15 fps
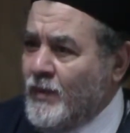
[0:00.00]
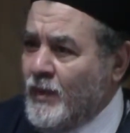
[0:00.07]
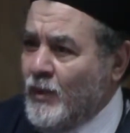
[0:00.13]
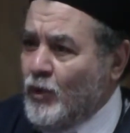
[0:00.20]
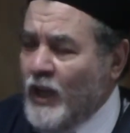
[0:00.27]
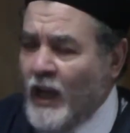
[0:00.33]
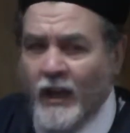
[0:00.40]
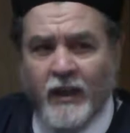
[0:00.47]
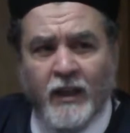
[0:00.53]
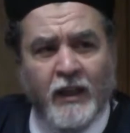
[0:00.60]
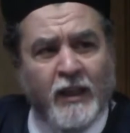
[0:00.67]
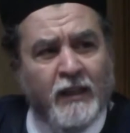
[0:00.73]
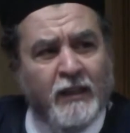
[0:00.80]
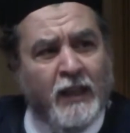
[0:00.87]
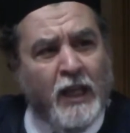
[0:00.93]
Okay?
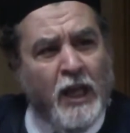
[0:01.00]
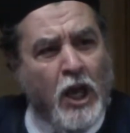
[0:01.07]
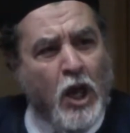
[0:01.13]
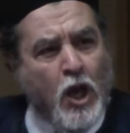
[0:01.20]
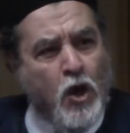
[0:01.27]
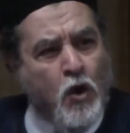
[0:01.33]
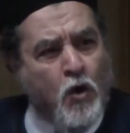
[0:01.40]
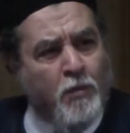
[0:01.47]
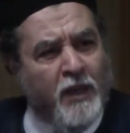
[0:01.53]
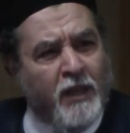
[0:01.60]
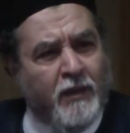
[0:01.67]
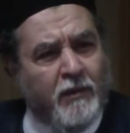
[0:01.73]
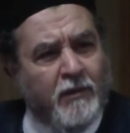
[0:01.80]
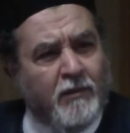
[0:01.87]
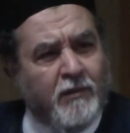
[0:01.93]
The
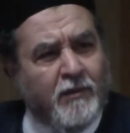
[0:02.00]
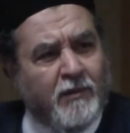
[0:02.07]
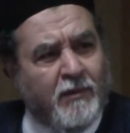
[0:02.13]
human